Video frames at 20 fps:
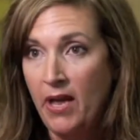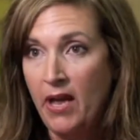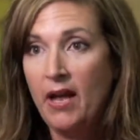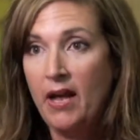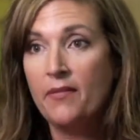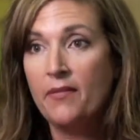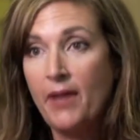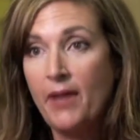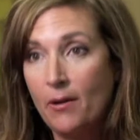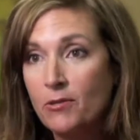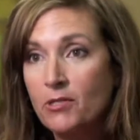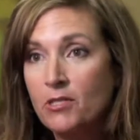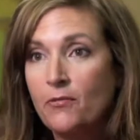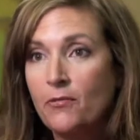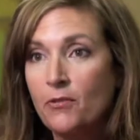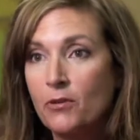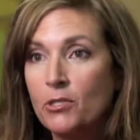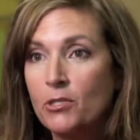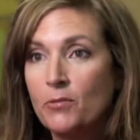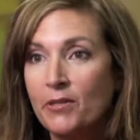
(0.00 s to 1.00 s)
And that was the
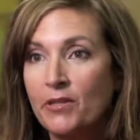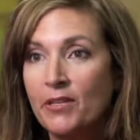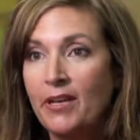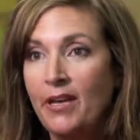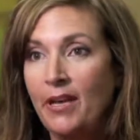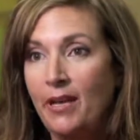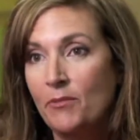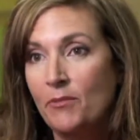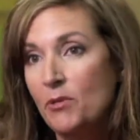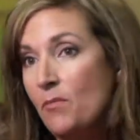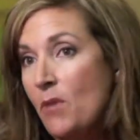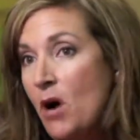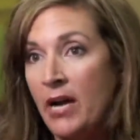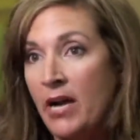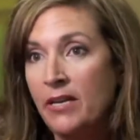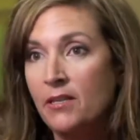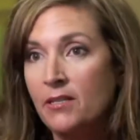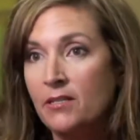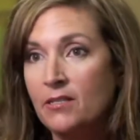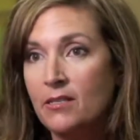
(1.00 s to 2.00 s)
first one that came to
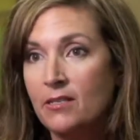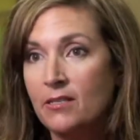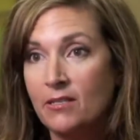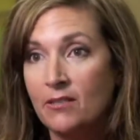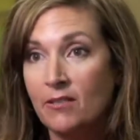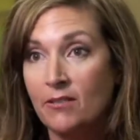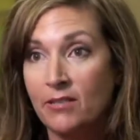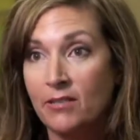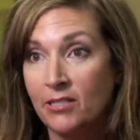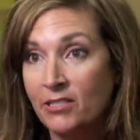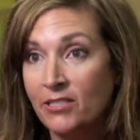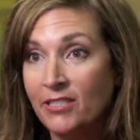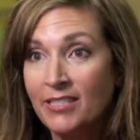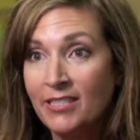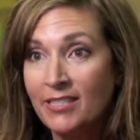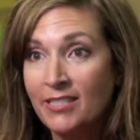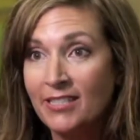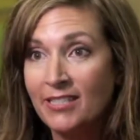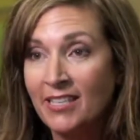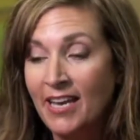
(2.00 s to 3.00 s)
mind, is it's
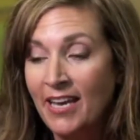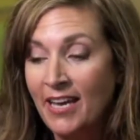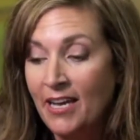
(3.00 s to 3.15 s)
delicious,